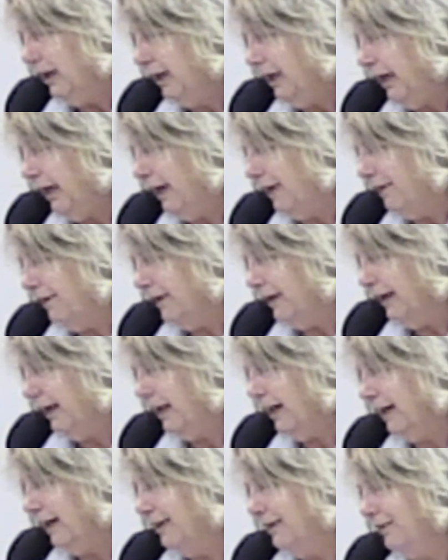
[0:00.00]
and then
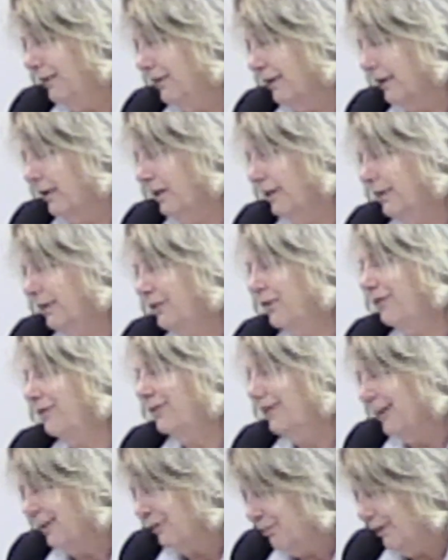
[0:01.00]
had the
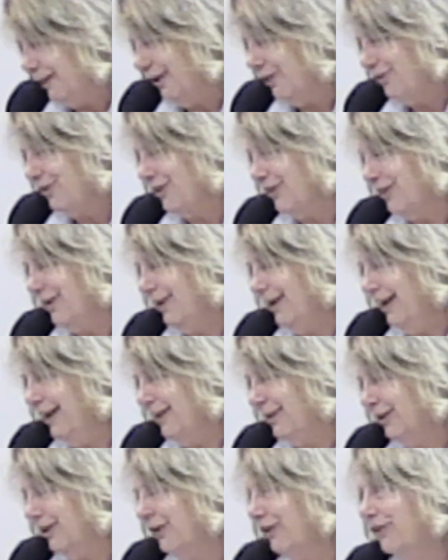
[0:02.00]
distinct pleasure
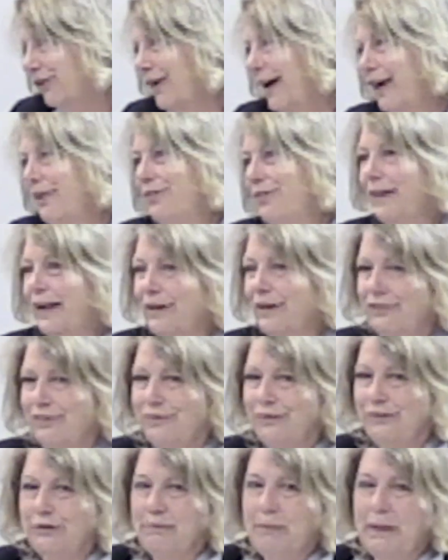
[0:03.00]
and
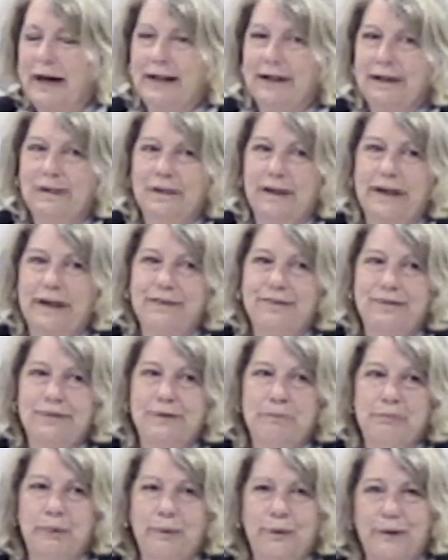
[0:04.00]
congratulations to Patty Kleiss,
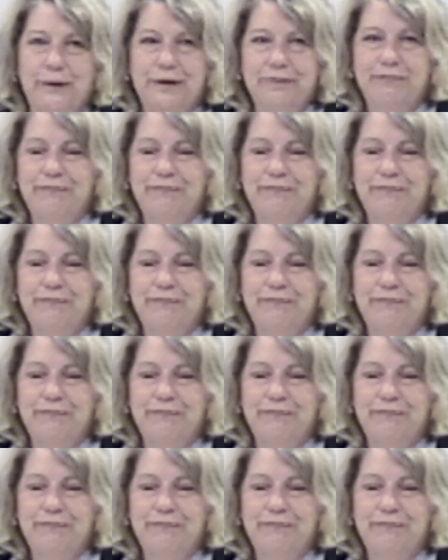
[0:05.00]
the Board of